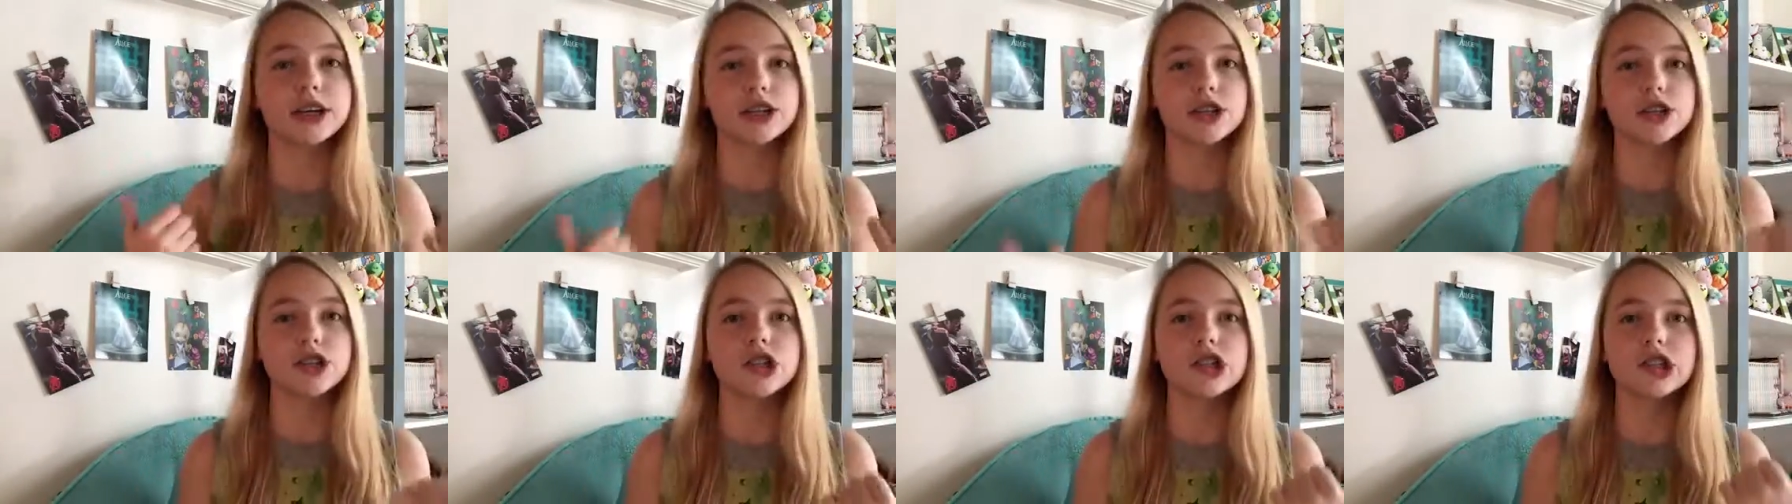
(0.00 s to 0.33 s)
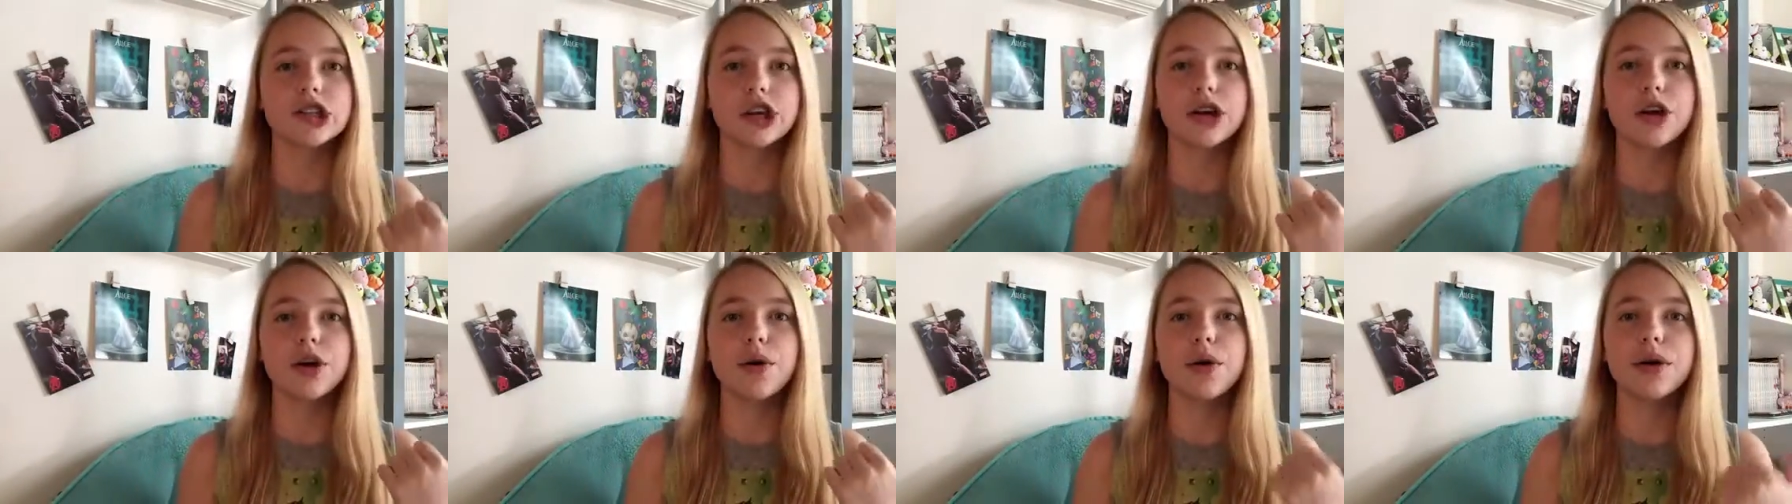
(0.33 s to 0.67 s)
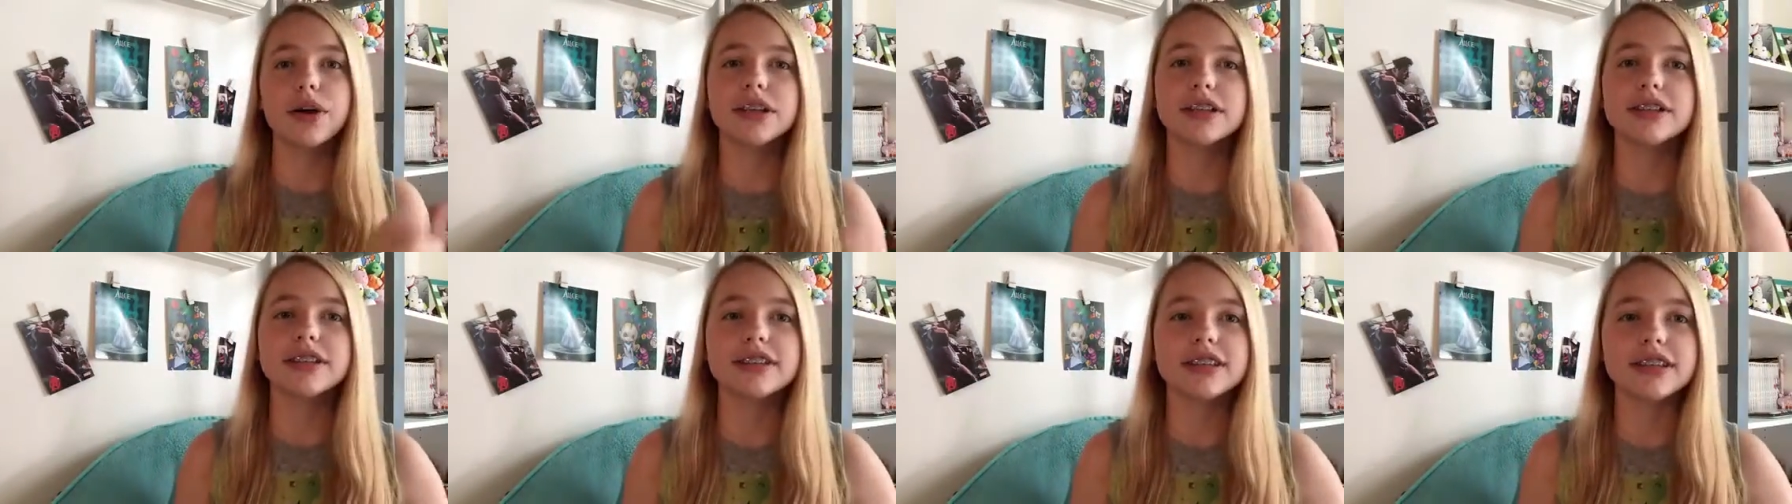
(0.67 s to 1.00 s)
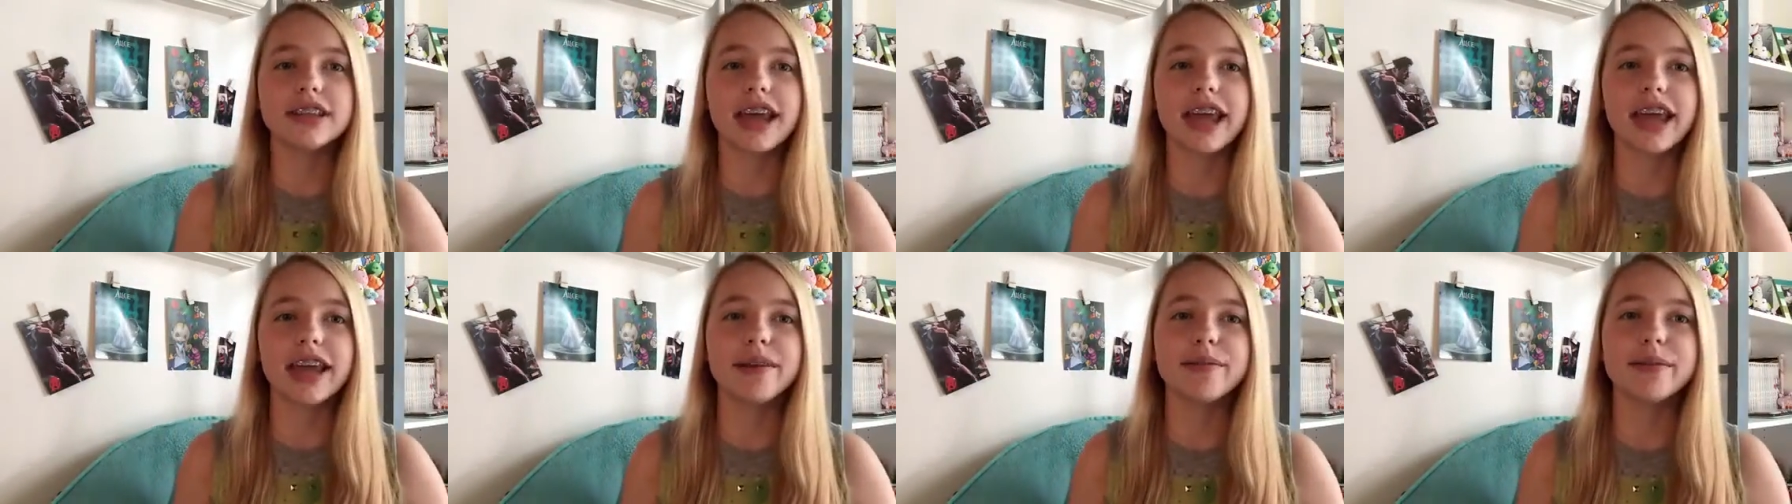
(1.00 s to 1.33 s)
So
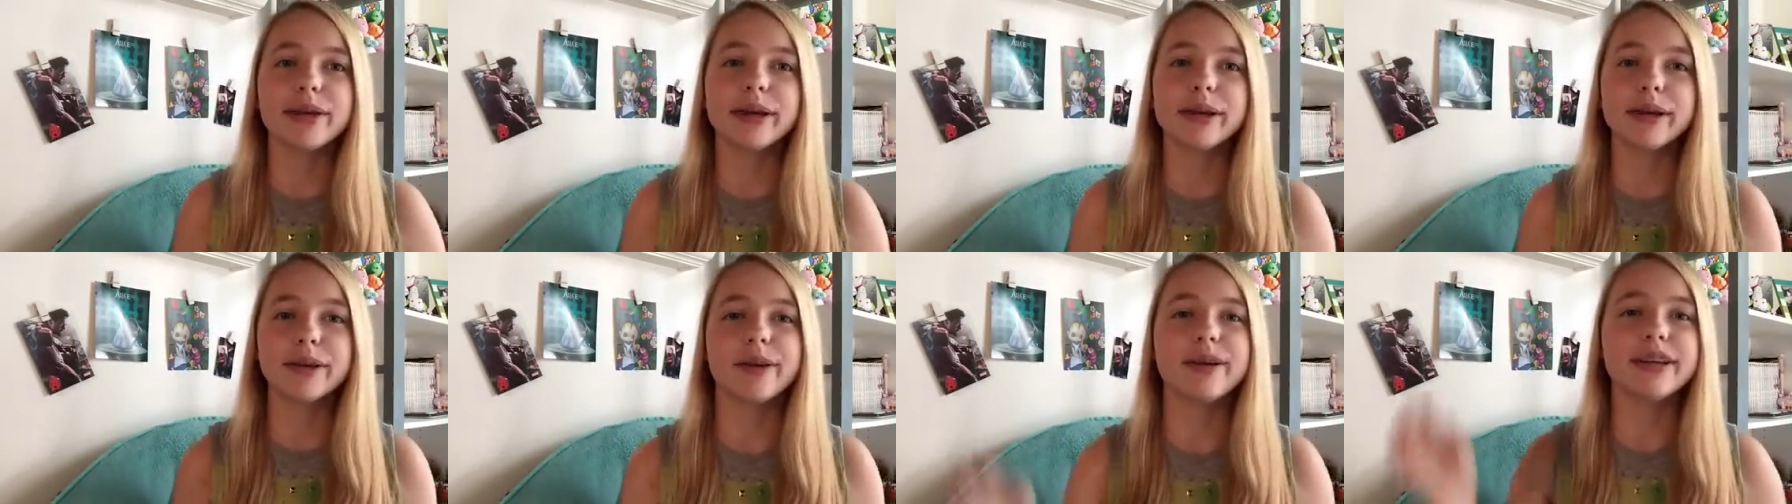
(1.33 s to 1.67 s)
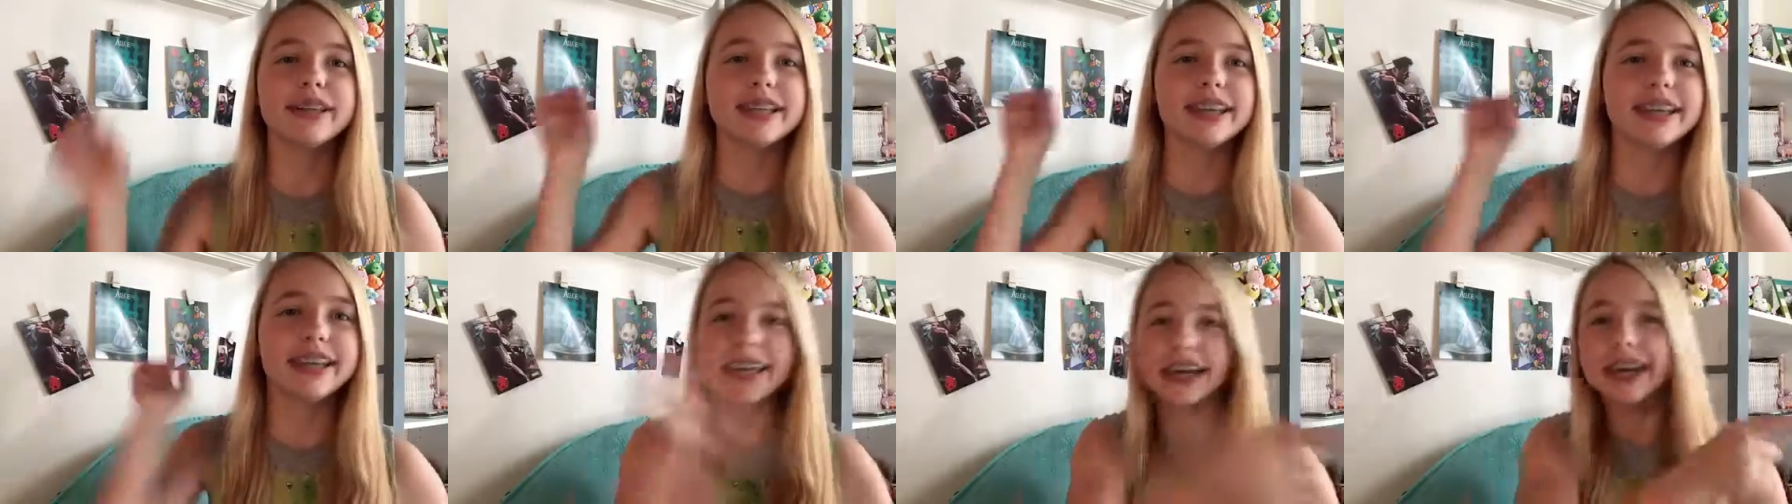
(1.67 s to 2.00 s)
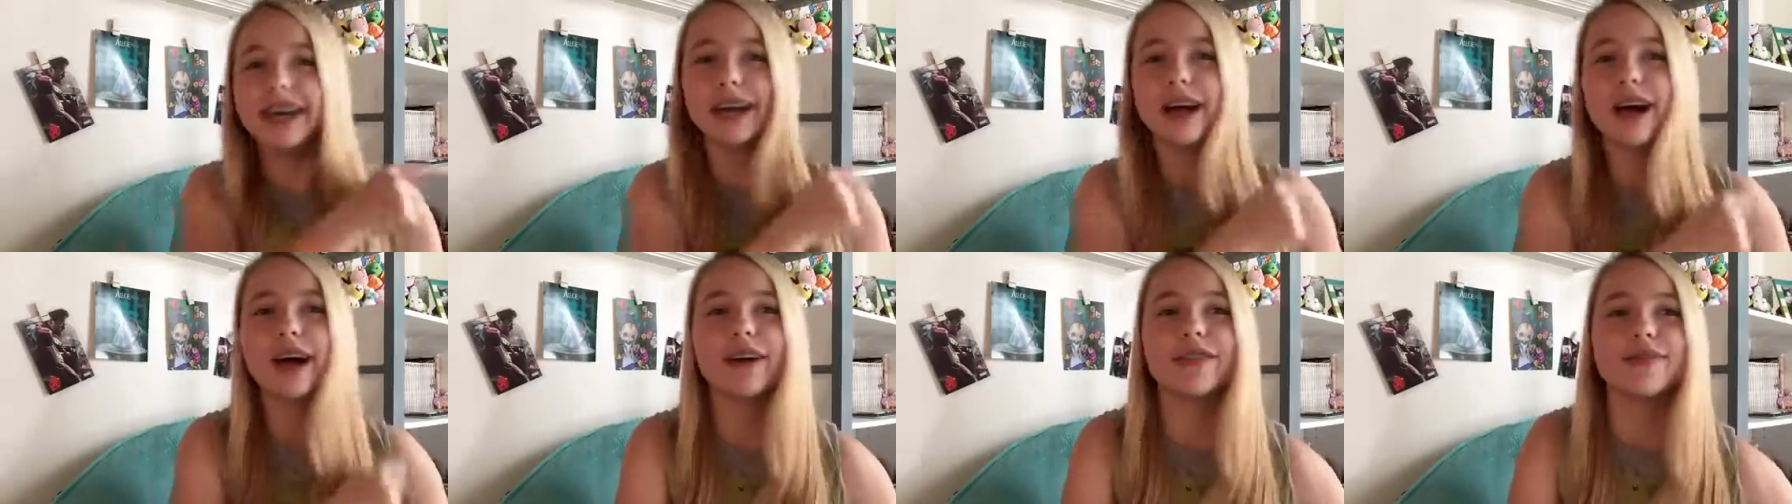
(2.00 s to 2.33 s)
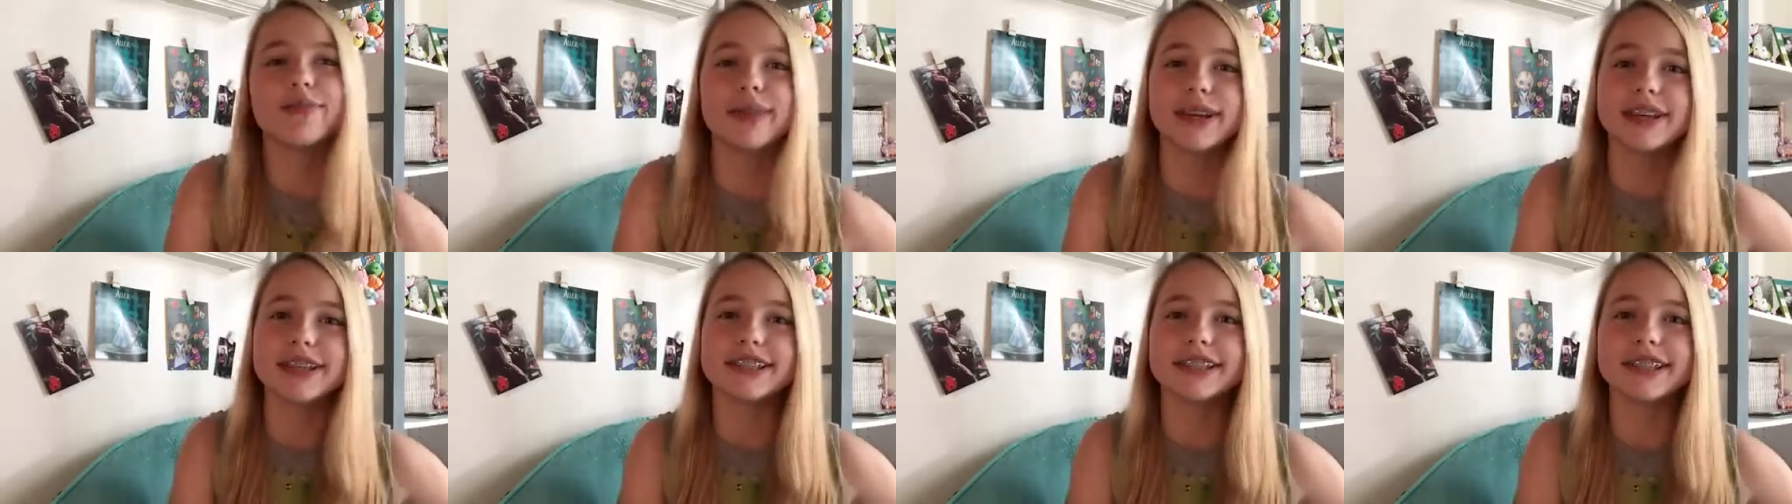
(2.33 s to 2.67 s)
today we are going to kick
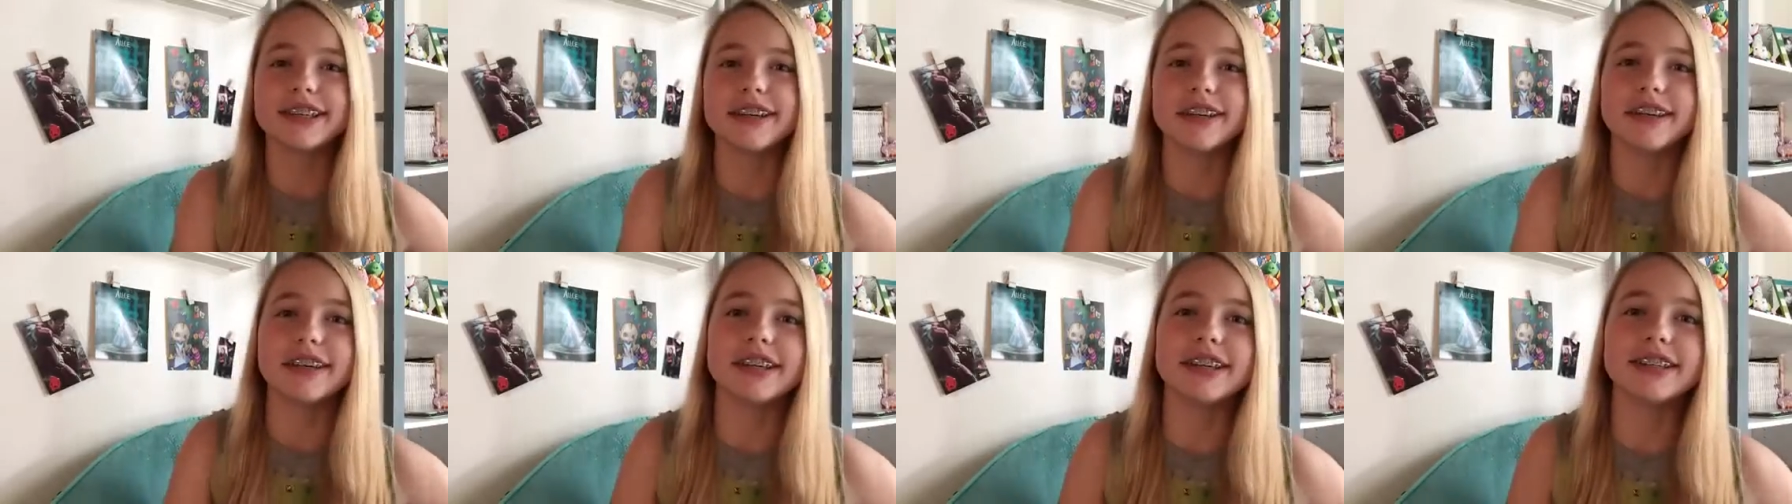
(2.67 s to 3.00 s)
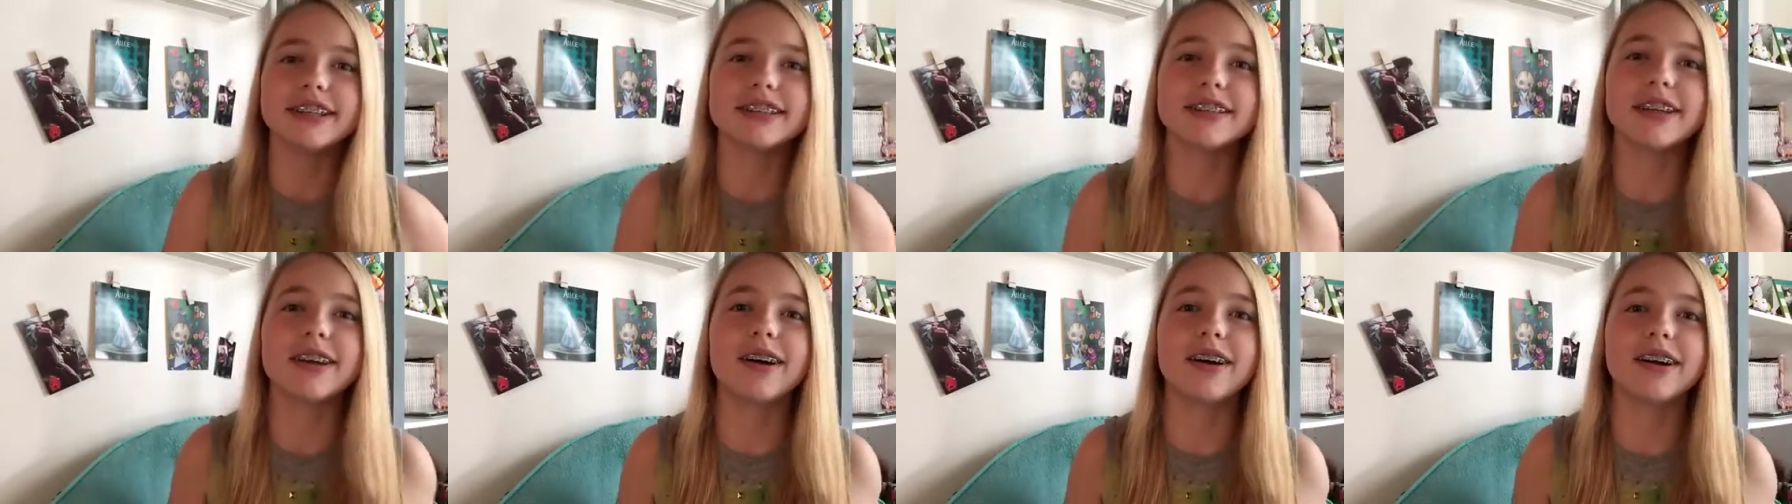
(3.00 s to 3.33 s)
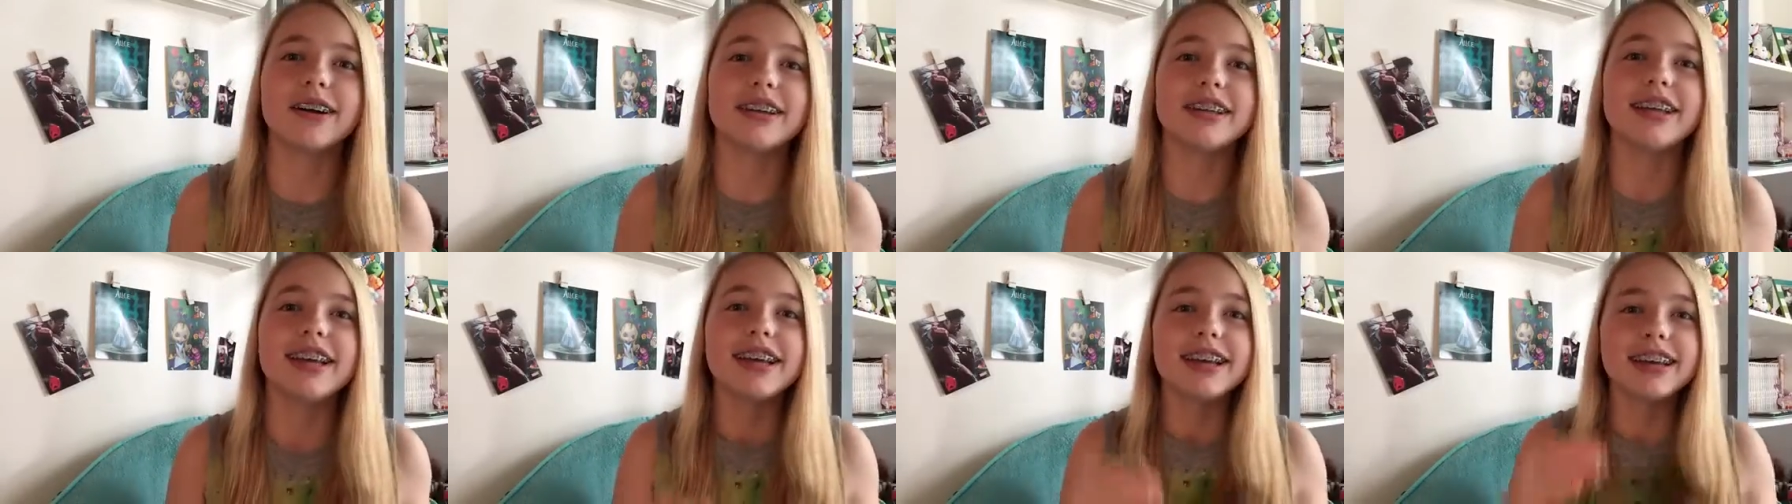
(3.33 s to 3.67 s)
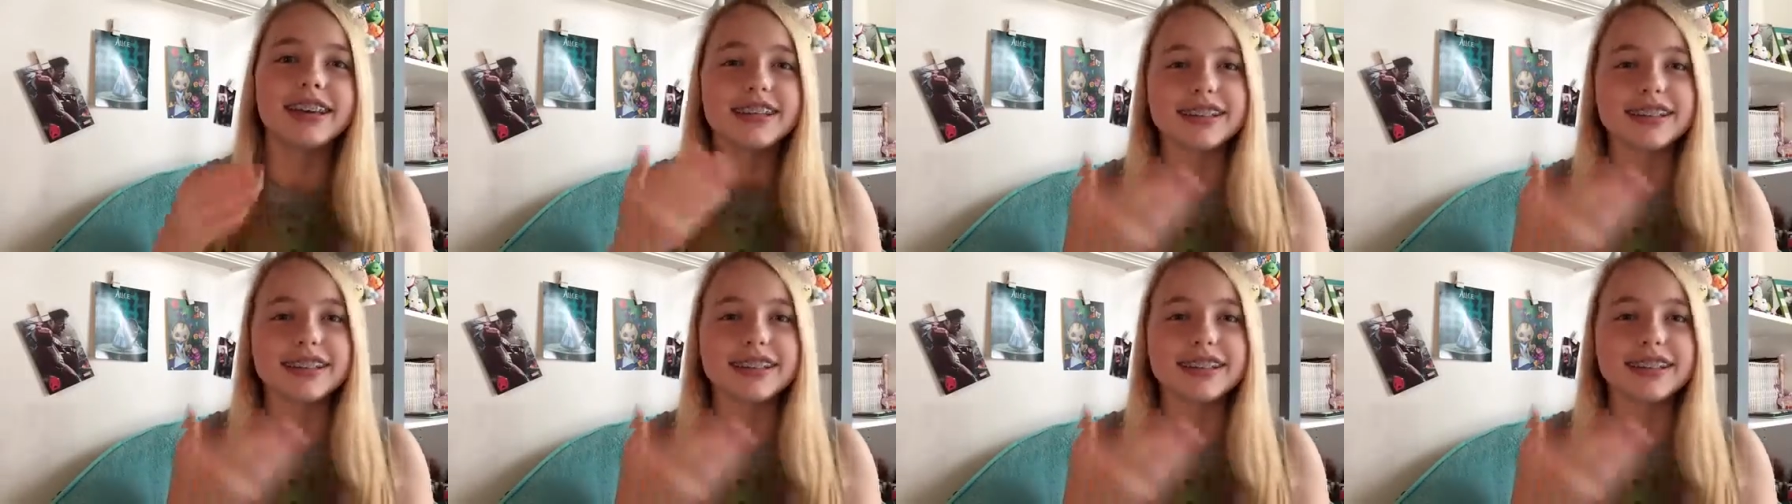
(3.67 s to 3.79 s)
off my series called